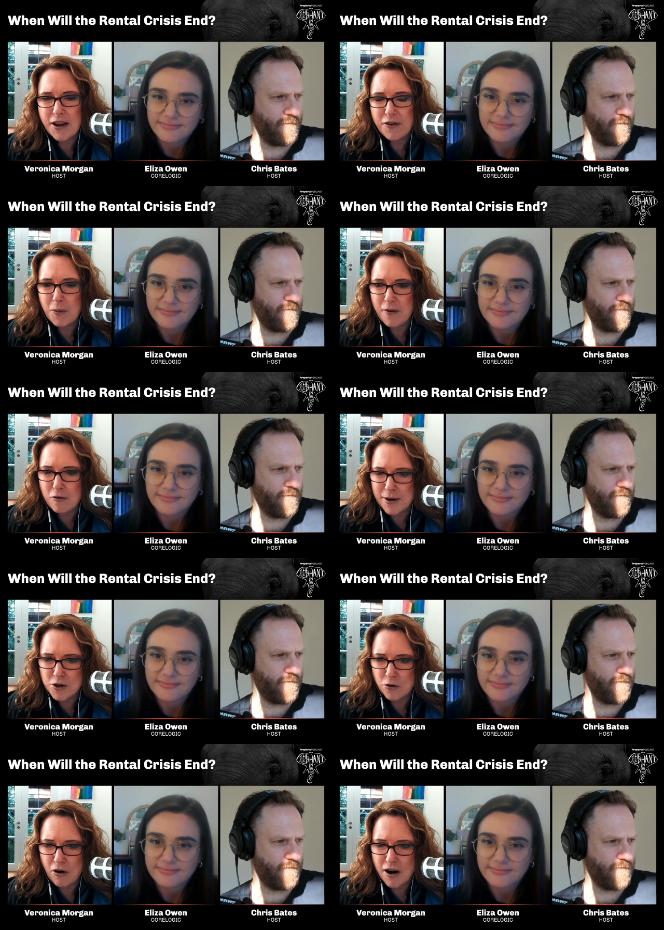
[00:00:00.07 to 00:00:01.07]
Speaker 1: given that we have a
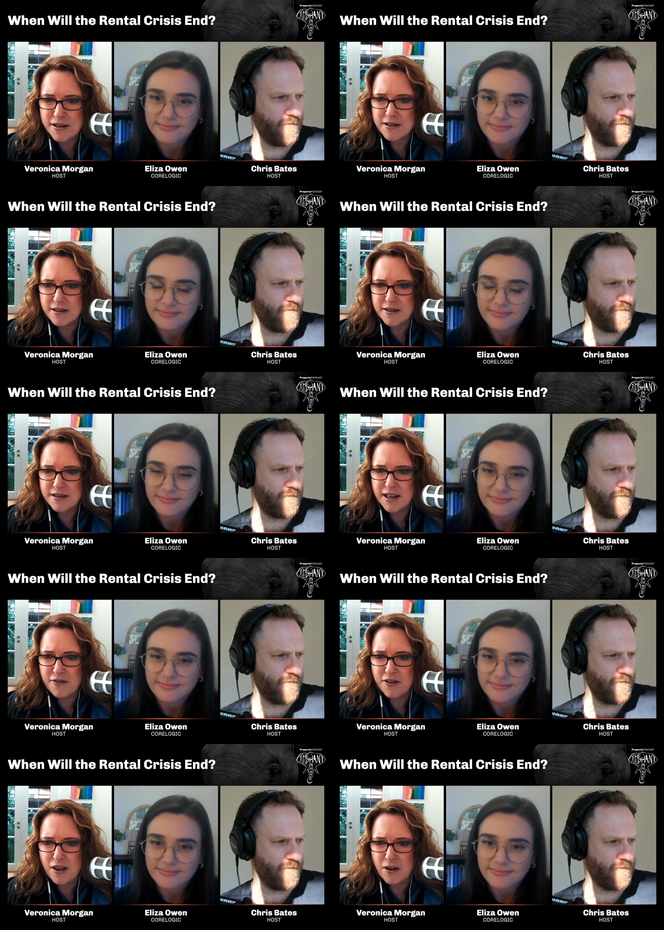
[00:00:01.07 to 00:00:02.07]
rental crisis,
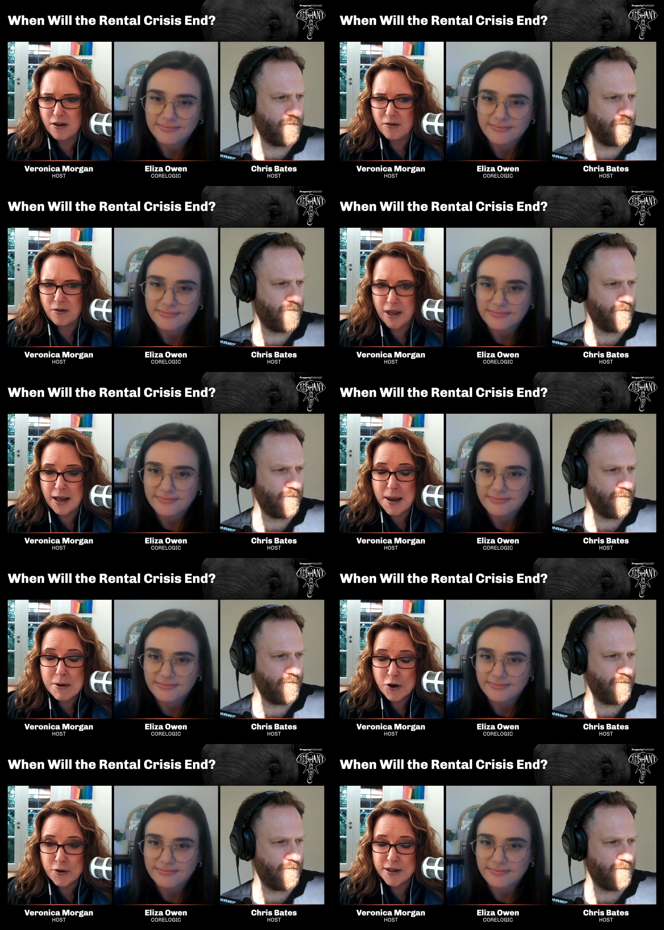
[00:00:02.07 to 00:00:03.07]
given that the
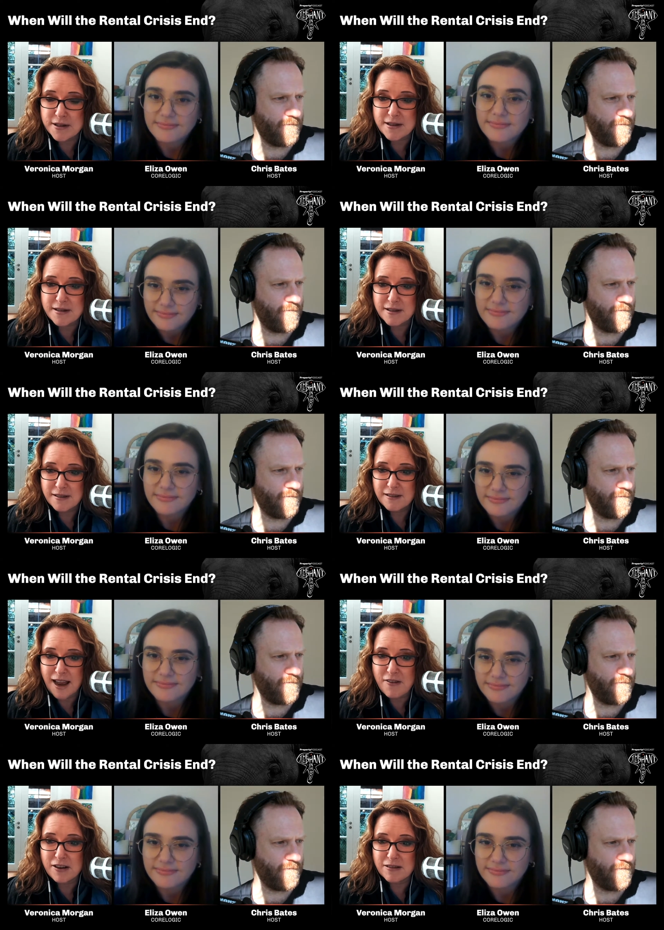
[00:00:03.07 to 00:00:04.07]
immigrants
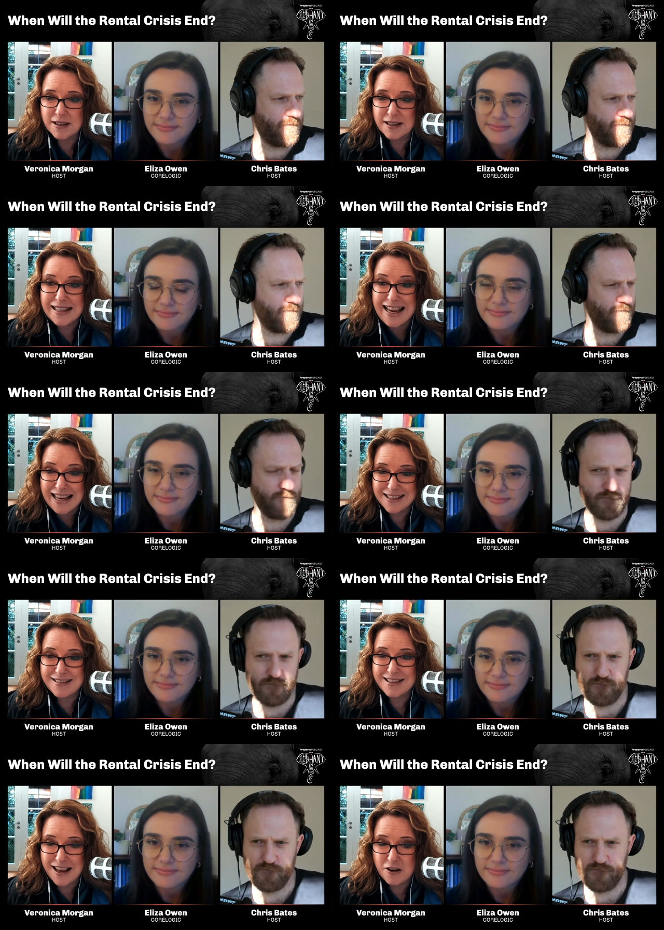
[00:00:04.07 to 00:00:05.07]
haven't
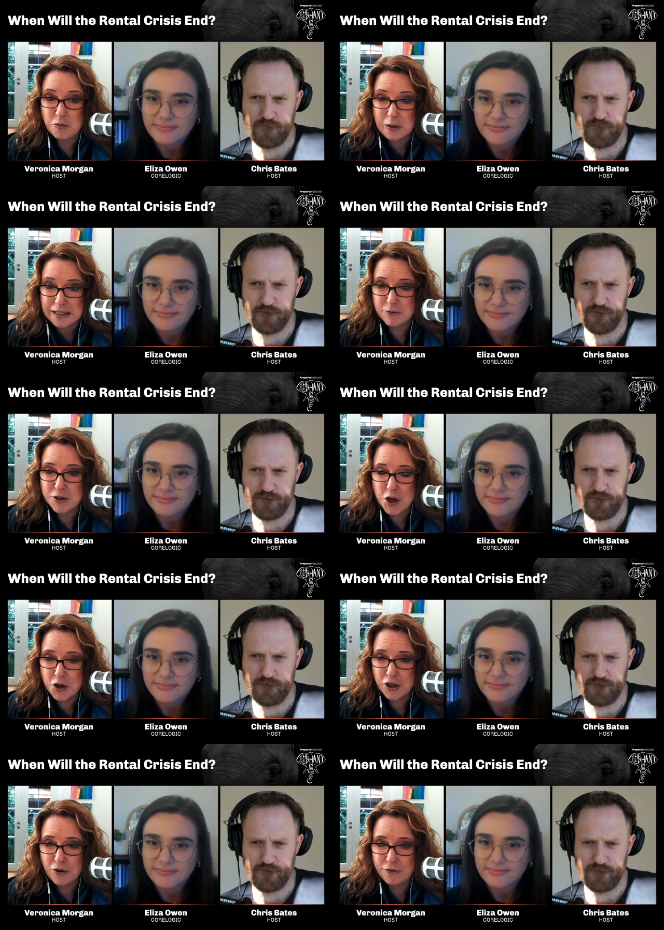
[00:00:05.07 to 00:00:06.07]
yet started really
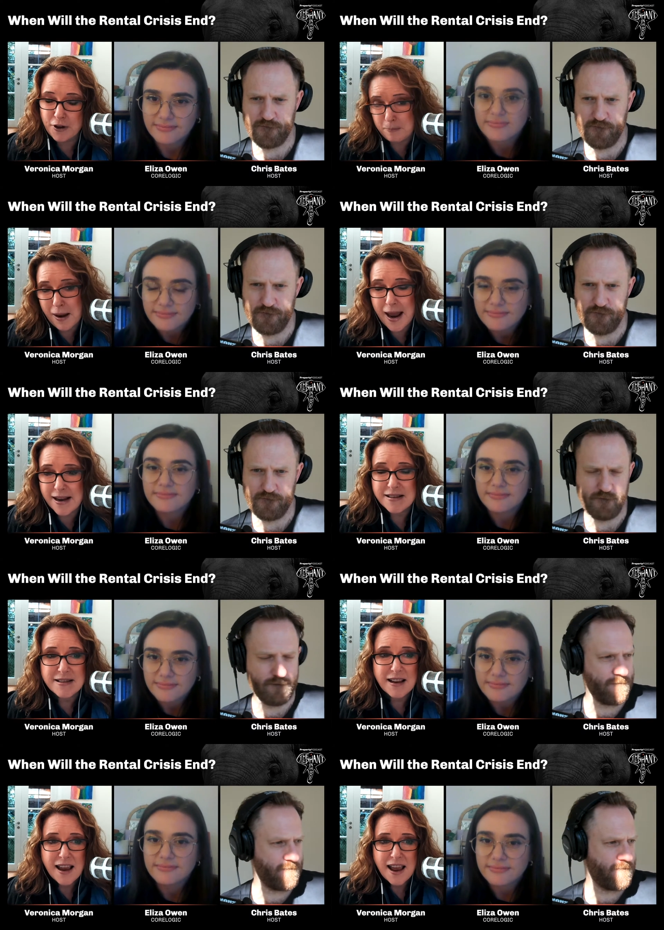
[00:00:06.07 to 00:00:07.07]
returning on en
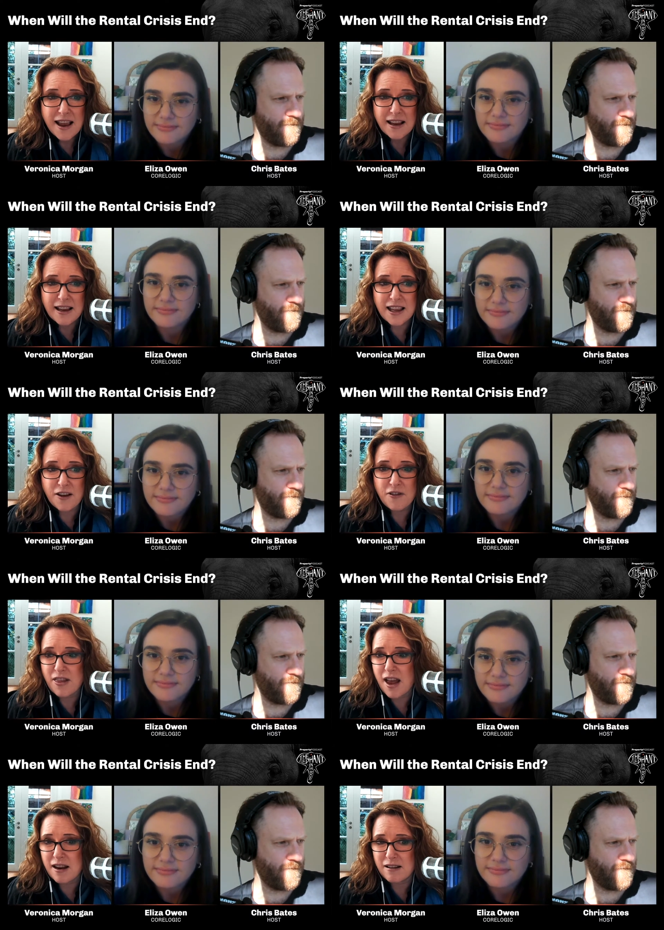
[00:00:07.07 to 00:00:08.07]
masse,
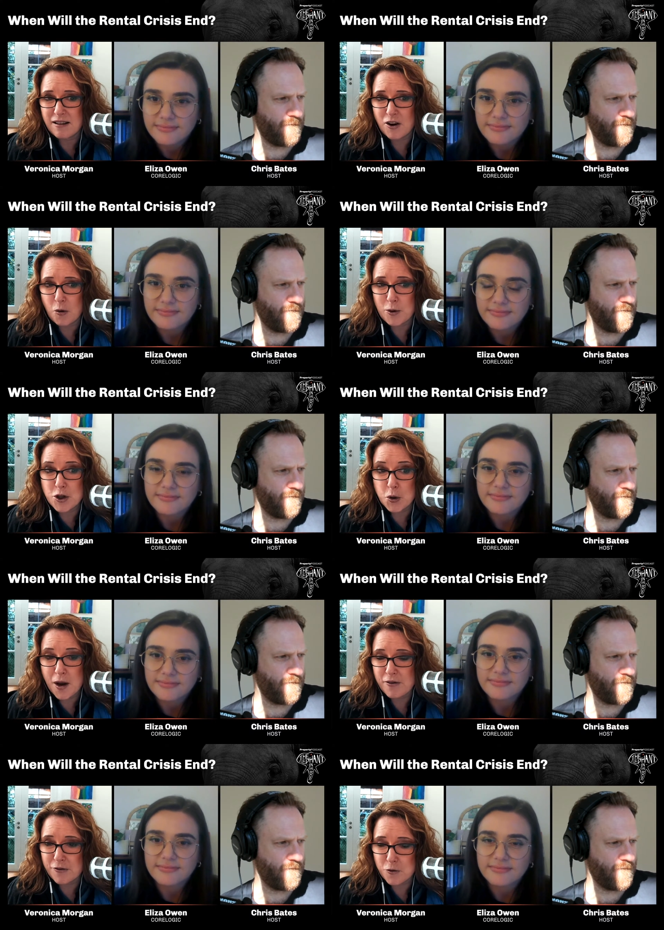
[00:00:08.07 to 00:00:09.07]
given that, you know, we do
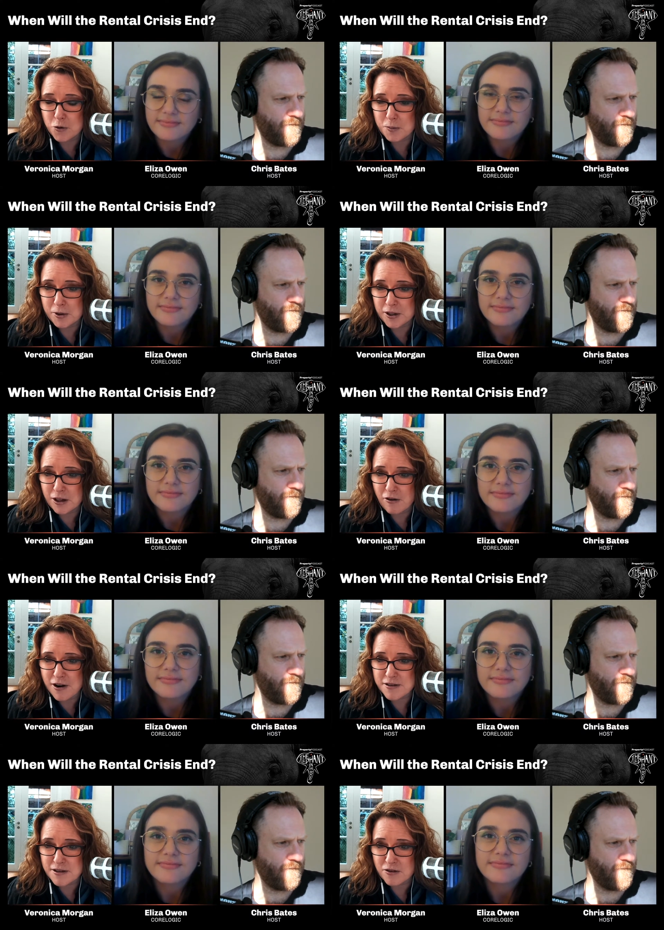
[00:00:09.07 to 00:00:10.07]
have an affordability
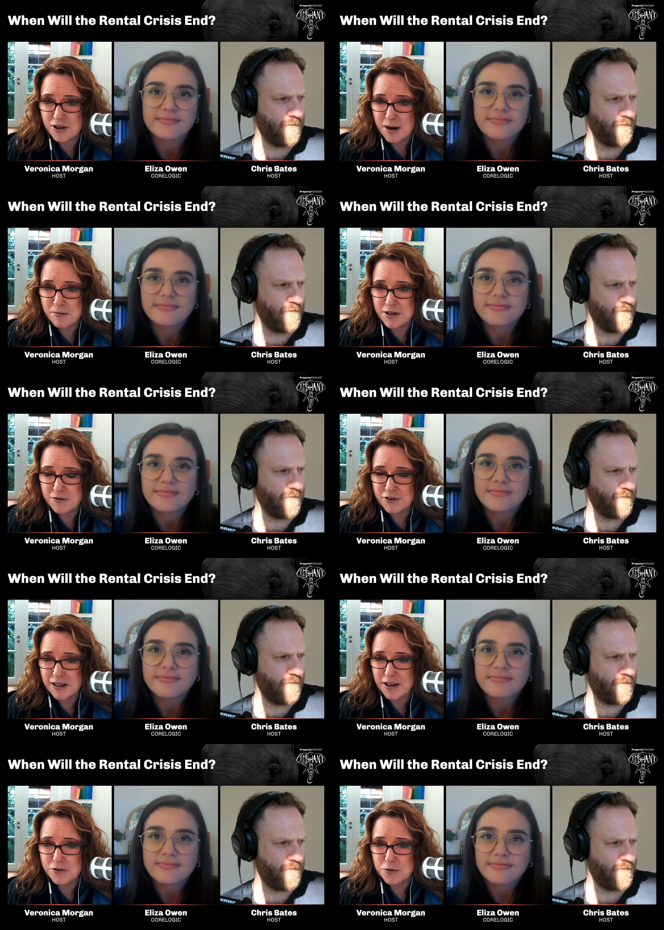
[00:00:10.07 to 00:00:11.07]
crisis on a number of
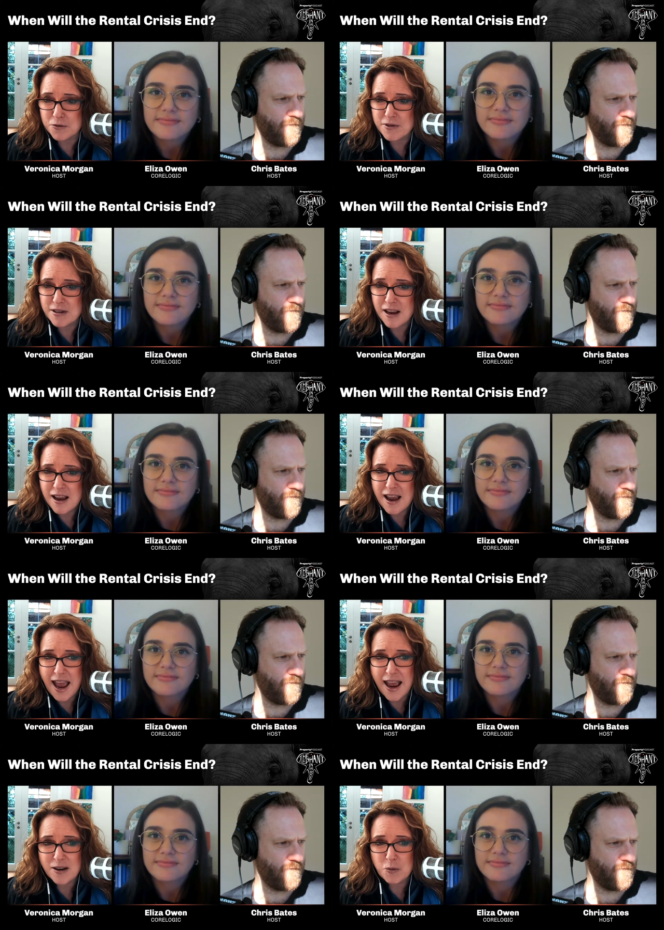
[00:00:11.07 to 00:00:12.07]
different levels,
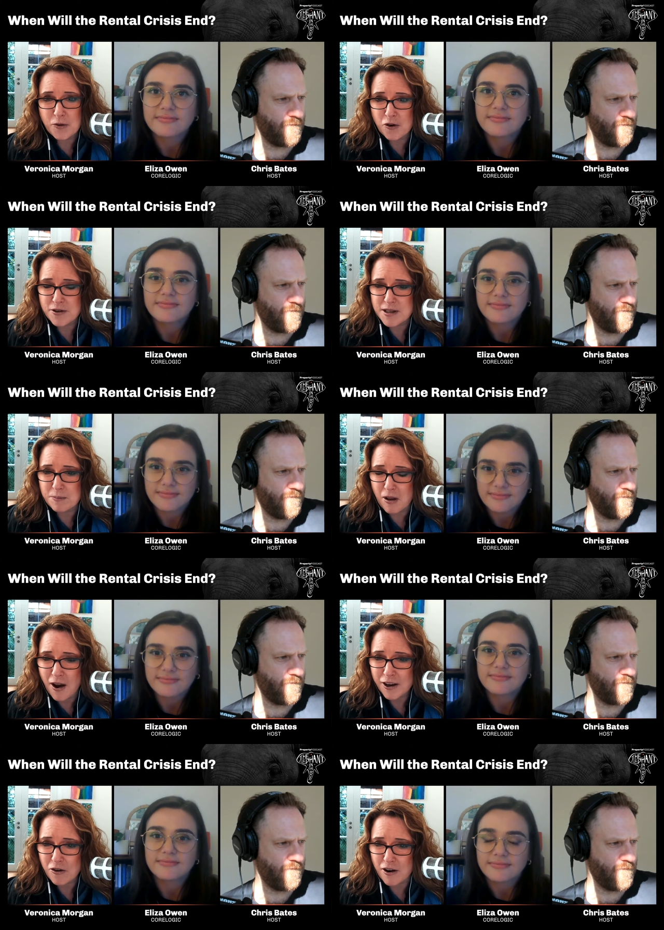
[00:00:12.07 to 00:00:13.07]
and we've got a
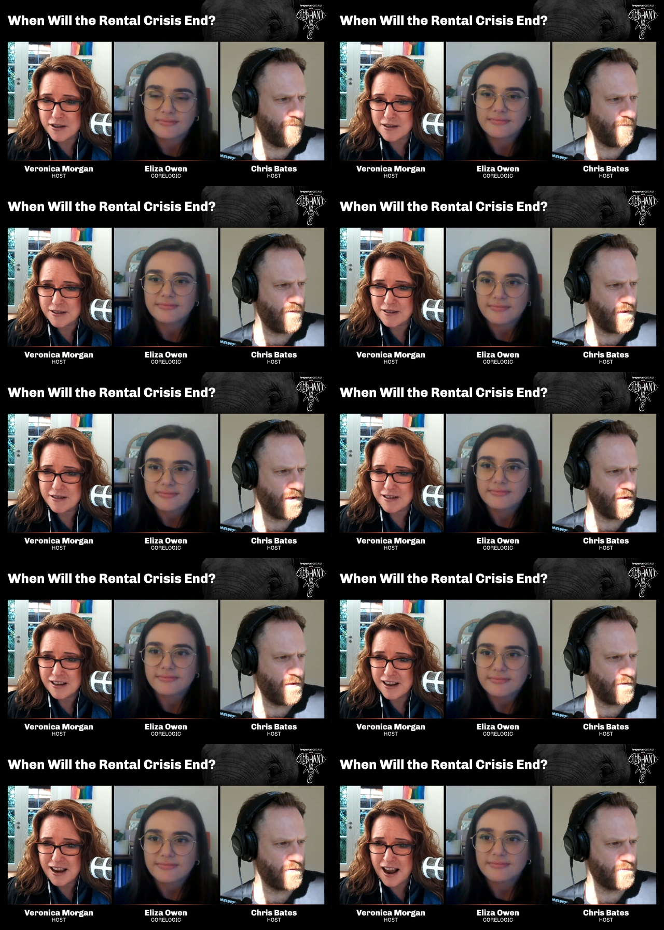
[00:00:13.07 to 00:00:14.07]
supply crisis,
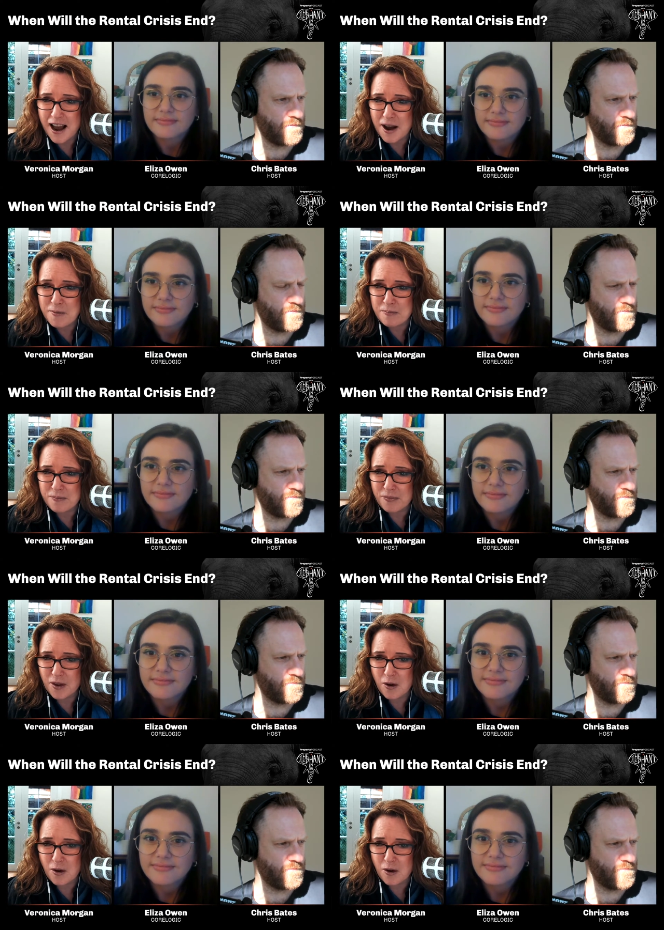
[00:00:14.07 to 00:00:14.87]
um,